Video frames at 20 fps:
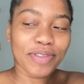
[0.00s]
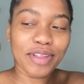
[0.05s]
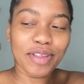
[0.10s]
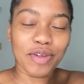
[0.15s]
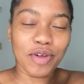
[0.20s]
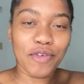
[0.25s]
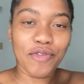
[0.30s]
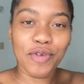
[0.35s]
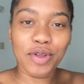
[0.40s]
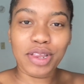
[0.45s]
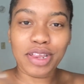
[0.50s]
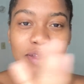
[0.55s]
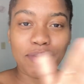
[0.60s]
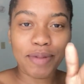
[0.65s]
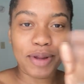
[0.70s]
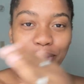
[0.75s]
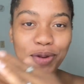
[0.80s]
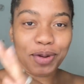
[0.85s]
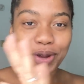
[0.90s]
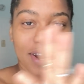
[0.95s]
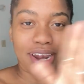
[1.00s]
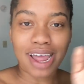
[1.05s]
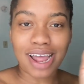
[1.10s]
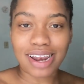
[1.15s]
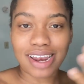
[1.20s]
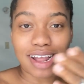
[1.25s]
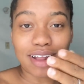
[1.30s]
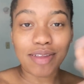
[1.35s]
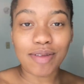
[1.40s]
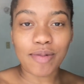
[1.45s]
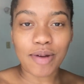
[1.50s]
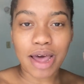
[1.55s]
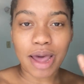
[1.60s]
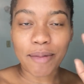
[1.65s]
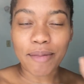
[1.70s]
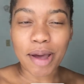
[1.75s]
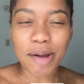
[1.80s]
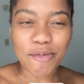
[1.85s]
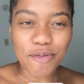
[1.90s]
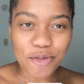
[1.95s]
So if you see me doing that, that's why.
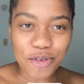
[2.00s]
I'm